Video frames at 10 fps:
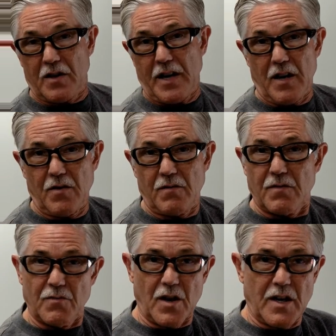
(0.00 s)
down,
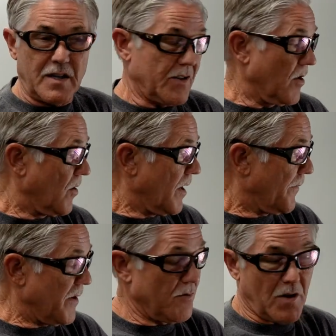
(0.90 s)
right? So if
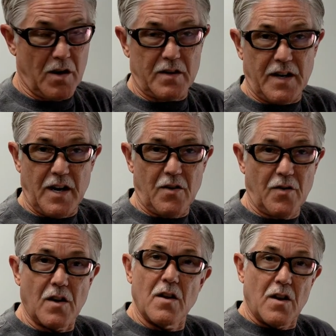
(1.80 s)
you knock down